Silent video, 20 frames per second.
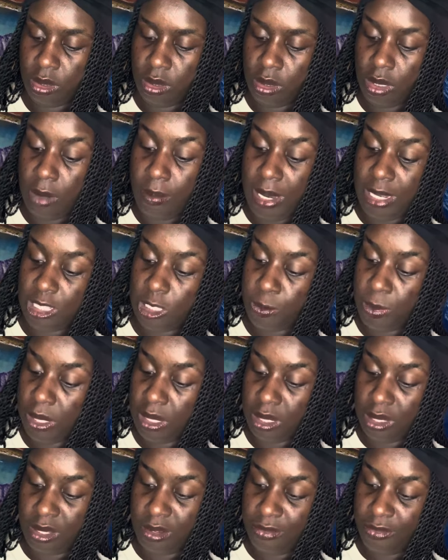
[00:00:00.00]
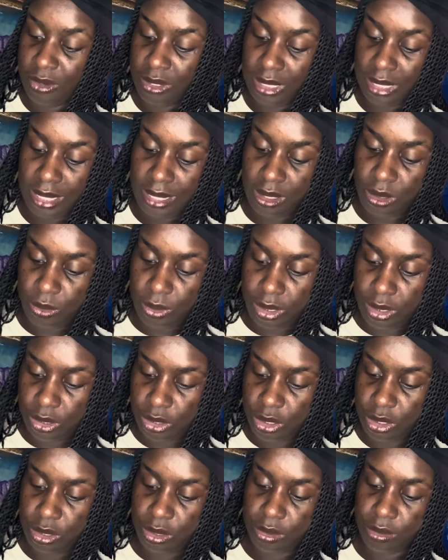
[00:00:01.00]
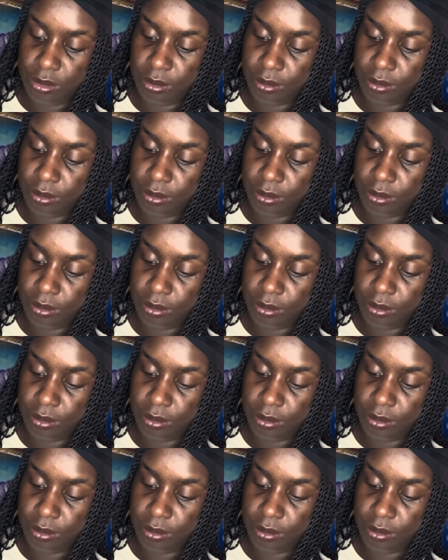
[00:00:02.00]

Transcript: They might speak a different language.